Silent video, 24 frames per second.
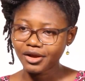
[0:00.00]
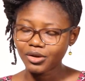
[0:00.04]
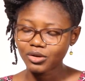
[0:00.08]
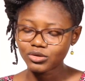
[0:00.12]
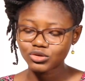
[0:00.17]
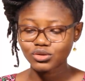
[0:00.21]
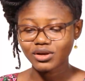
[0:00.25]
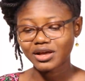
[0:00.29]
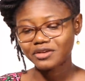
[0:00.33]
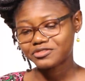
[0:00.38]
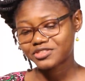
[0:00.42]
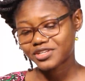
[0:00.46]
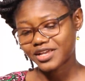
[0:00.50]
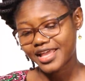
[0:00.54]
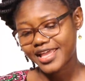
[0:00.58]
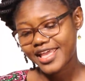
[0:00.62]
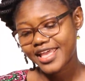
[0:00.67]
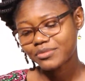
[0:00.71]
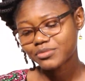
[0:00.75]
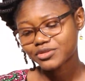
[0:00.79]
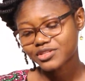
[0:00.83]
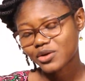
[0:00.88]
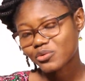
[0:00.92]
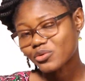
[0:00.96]
So after
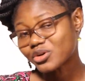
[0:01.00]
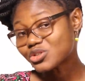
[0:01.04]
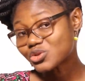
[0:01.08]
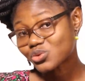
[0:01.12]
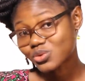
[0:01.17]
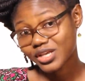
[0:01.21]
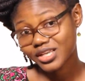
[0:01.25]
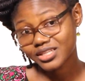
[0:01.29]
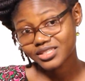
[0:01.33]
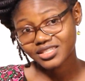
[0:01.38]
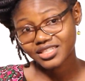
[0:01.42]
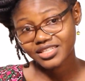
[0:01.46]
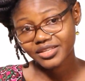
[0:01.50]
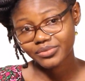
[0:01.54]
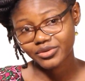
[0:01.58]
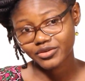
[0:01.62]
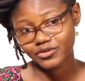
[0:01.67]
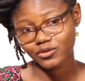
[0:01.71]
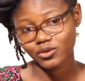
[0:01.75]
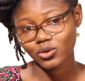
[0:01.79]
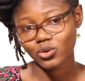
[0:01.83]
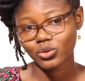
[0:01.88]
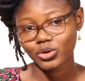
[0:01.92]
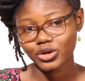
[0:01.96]
Ames, I went to Italy
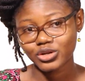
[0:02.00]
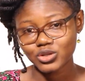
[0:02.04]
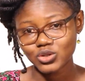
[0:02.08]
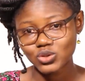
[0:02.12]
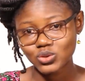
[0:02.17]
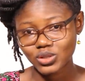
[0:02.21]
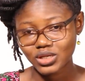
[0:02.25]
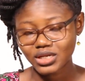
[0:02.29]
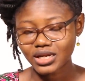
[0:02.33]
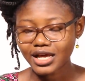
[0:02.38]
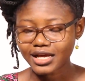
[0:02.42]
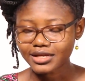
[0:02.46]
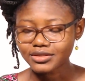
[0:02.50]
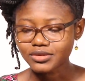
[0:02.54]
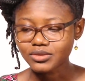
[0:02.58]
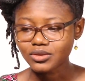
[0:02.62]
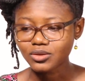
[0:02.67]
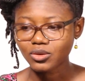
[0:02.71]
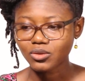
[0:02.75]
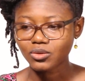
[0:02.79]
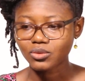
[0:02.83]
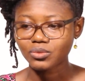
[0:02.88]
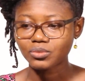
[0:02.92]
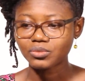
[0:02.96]
before going to
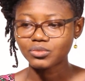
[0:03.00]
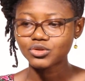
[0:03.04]
Glasgow.